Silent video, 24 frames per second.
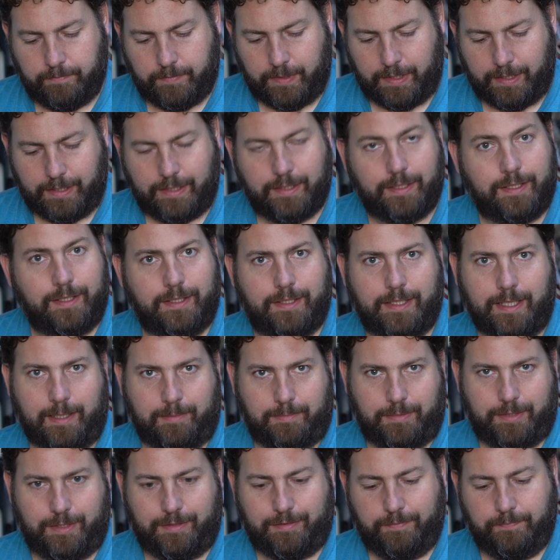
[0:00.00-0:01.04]
and an
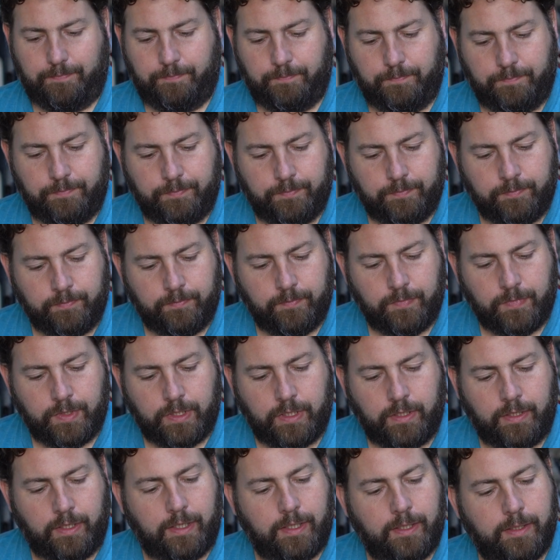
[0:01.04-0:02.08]
adapter.
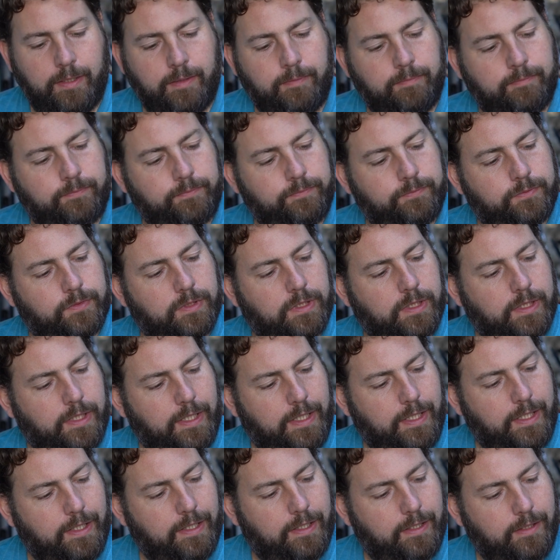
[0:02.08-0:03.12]
And
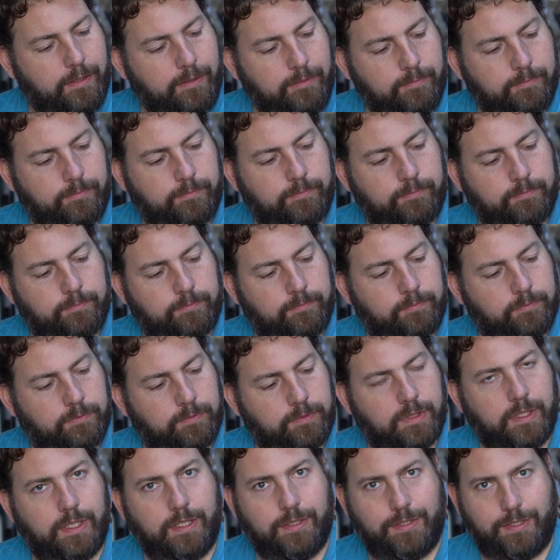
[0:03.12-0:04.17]
here
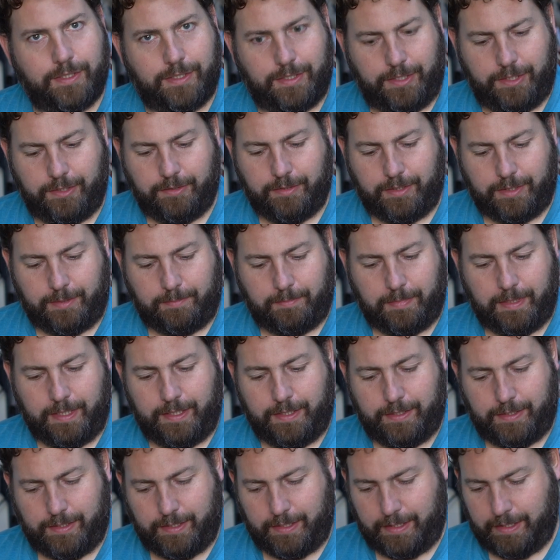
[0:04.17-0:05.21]
there's a
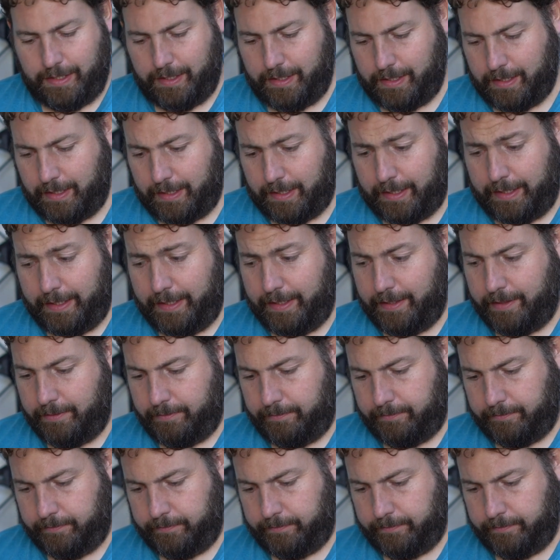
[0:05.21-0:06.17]
USB-C lead.